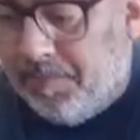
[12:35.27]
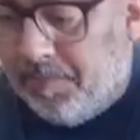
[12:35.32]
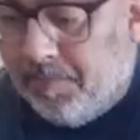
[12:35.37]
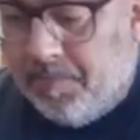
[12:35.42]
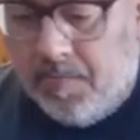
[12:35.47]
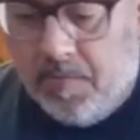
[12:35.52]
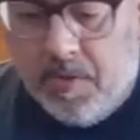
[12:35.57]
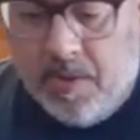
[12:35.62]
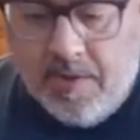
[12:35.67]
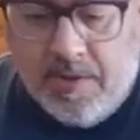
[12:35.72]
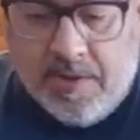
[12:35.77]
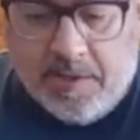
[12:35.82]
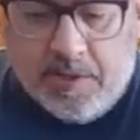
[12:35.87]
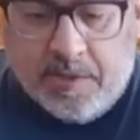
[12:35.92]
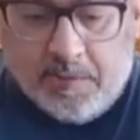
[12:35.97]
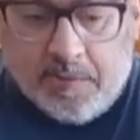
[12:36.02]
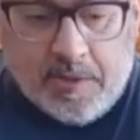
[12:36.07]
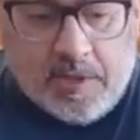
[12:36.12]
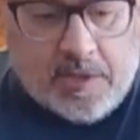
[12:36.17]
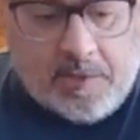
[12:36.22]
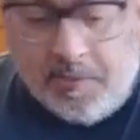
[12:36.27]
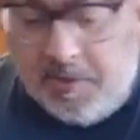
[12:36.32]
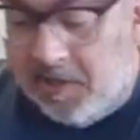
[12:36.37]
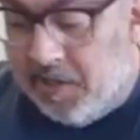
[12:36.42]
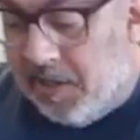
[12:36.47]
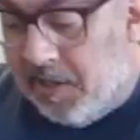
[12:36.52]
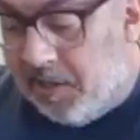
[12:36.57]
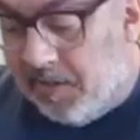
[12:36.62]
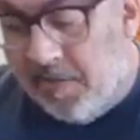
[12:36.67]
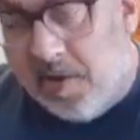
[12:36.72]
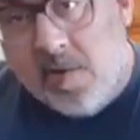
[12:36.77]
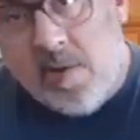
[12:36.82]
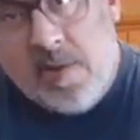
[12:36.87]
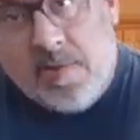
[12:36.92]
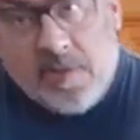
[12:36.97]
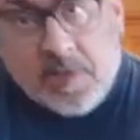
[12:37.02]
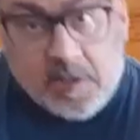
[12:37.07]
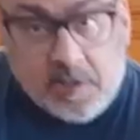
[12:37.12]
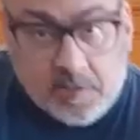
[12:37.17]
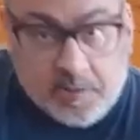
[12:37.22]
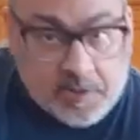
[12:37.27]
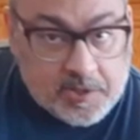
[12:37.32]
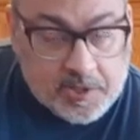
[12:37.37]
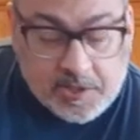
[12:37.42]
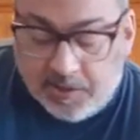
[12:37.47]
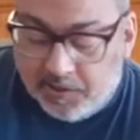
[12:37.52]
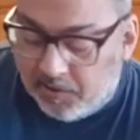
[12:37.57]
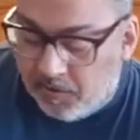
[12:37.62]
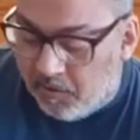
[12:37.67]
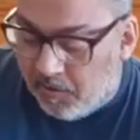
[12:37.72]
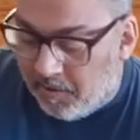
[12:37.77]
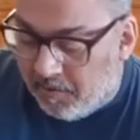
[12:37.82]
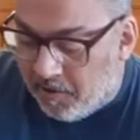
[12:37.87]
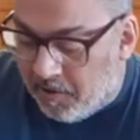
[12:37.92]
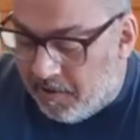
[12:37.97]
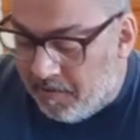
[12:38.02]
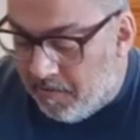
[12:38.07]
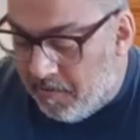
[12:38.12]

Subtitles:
and that's some sesame seeds. If you don't have sesame seeds, don't worry about it.